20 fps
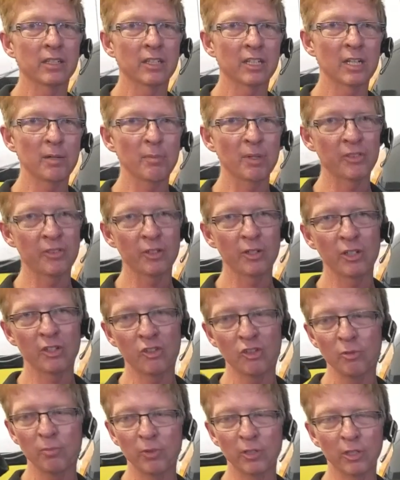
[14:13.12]
we got my 32
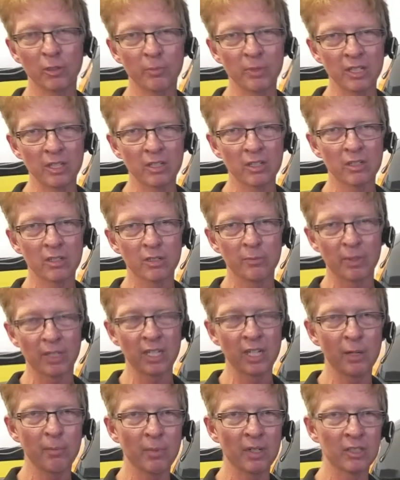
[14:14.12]
millimeter, and I
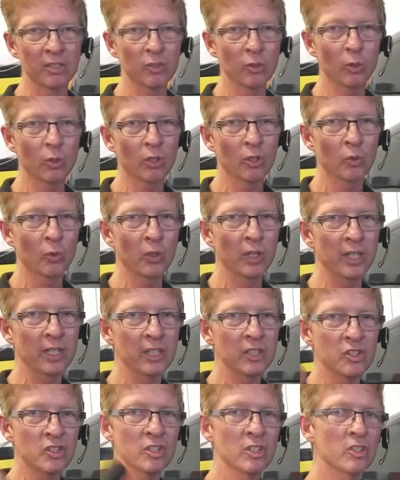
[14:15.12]
got my torque
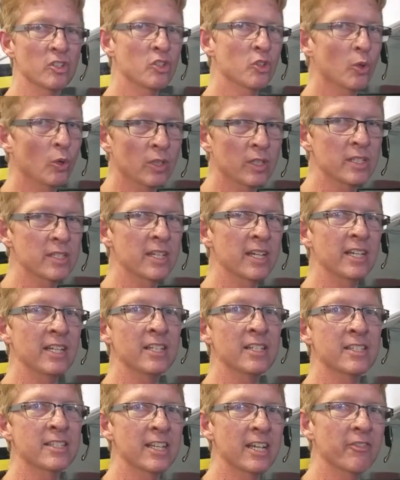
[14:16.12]
wrench, and the torque is
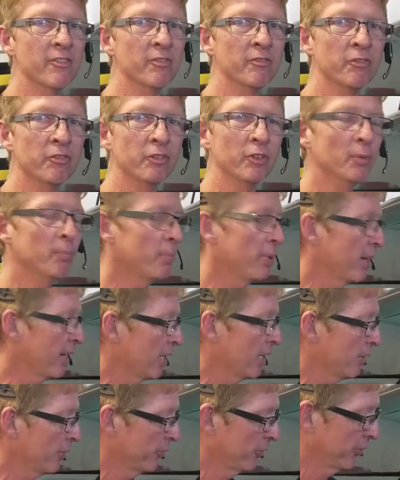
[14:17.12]
87
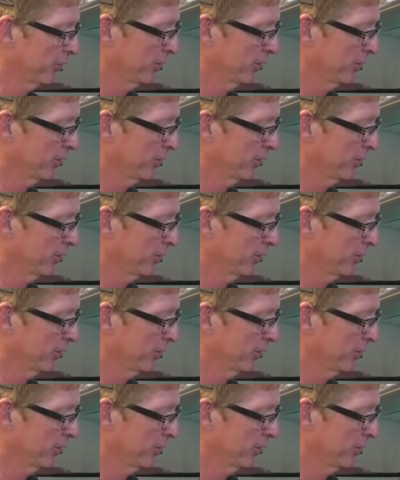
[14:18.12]
foot-pounds.